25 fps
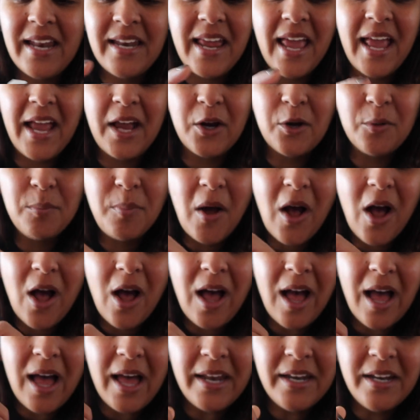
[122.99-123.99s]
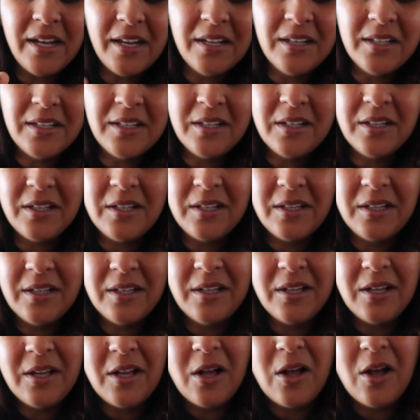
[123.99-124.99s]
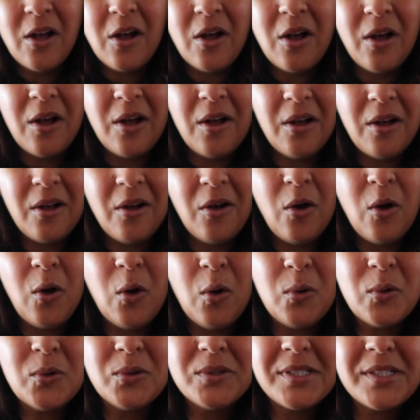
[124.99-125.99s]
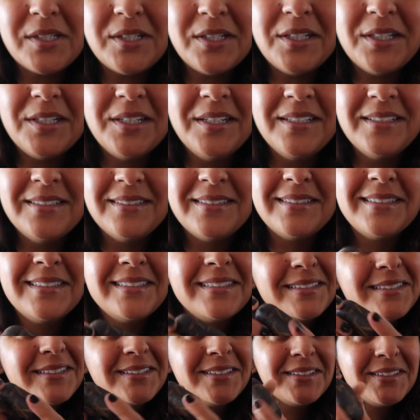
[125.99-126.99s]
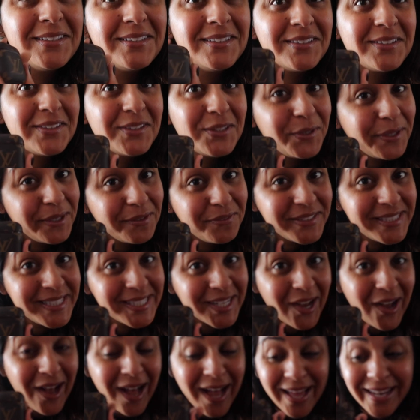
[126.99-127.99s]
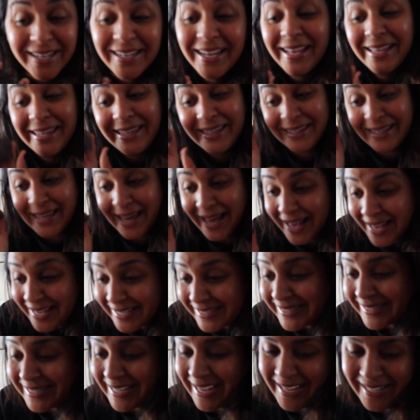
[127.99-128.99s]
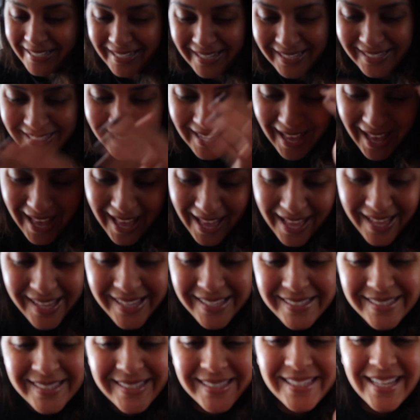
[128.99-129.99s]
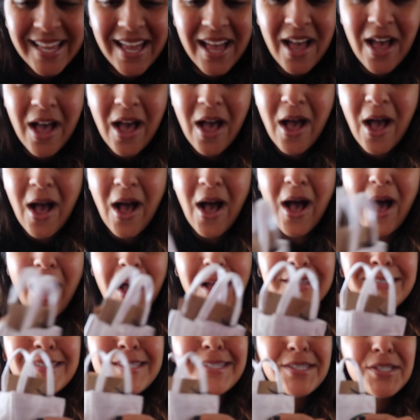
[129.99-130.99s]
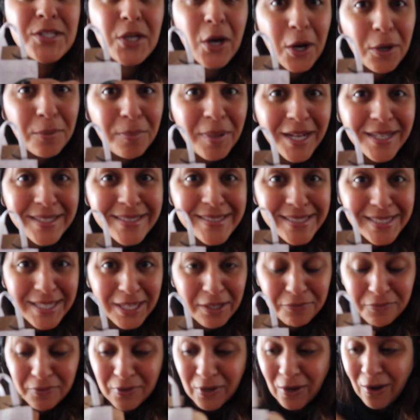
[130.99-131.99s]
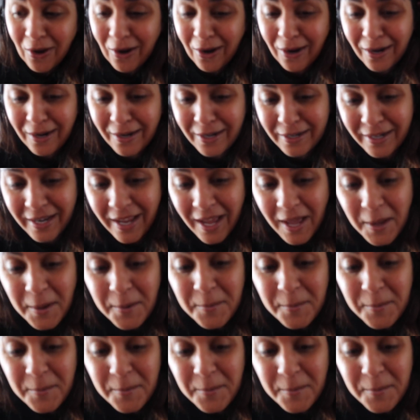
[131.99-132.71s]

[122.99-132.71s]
an AirPod holder. Louis Vuitton, yes honey, yes. A Starbucks gift card.